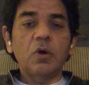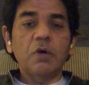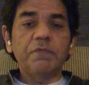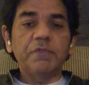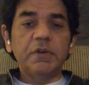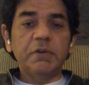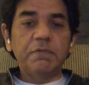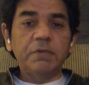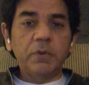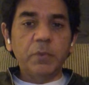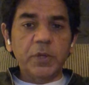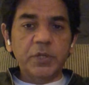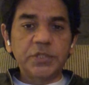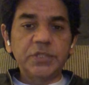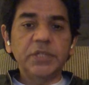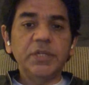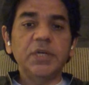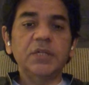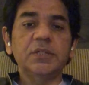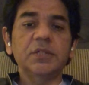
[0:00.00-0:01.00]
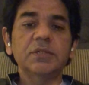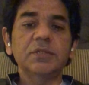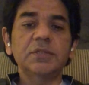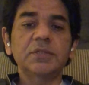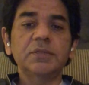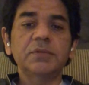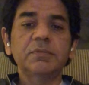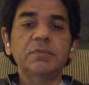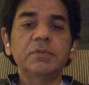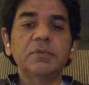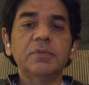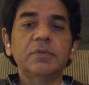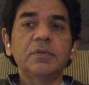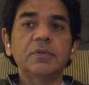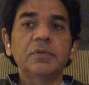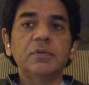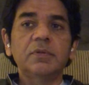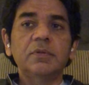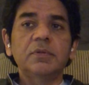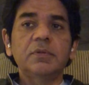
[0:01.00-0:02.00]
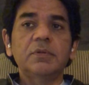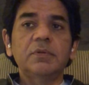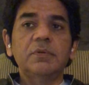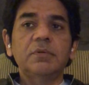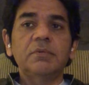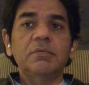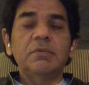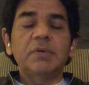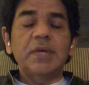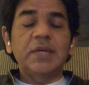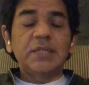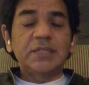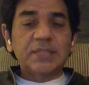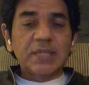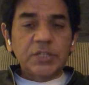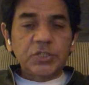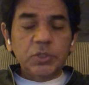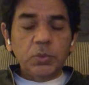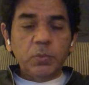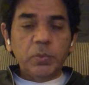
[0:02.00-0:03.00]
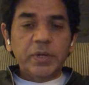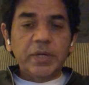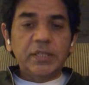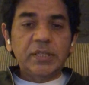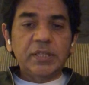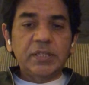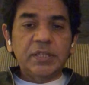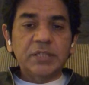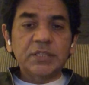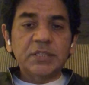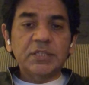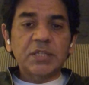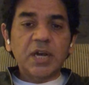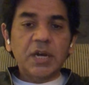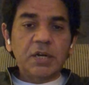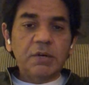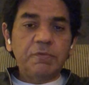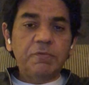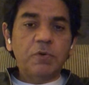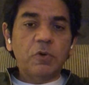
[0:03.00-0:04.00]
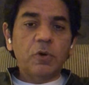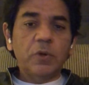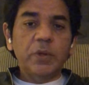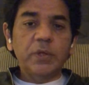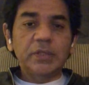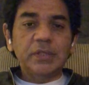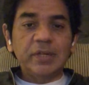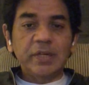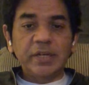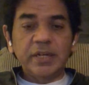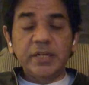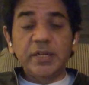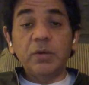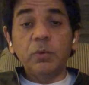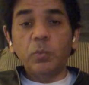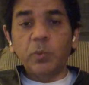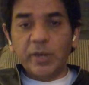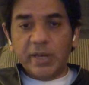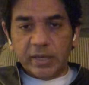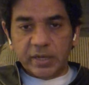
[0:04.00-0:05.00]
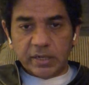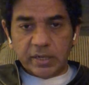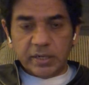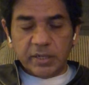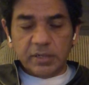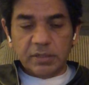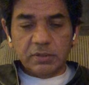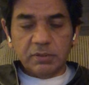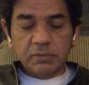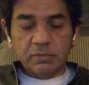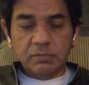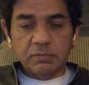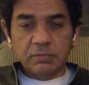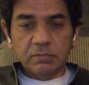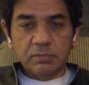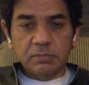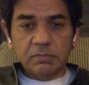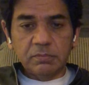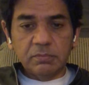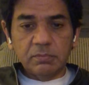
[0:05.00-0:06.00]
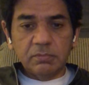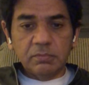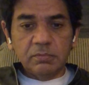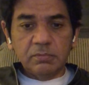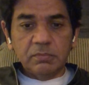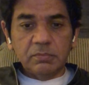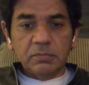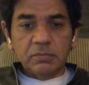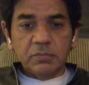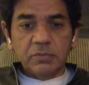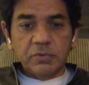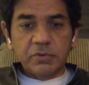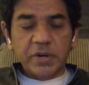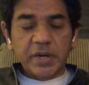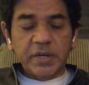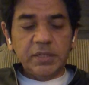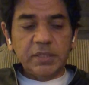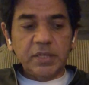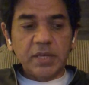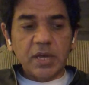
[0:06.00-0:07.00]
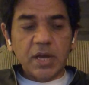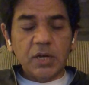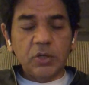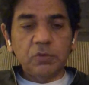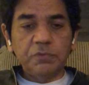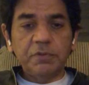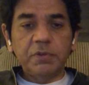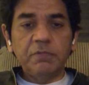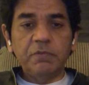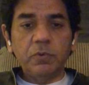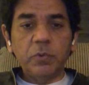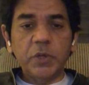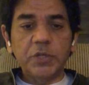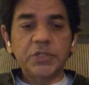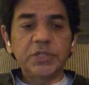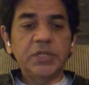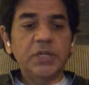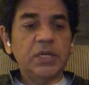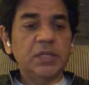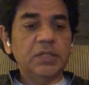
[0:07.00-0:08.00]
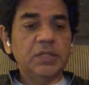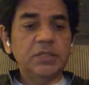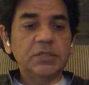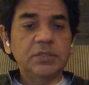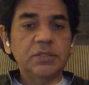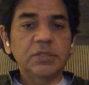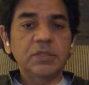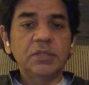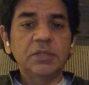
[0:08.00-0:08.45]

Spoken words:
of influencing others in such a way that they start following the leader willingly. Right? The art of influencing others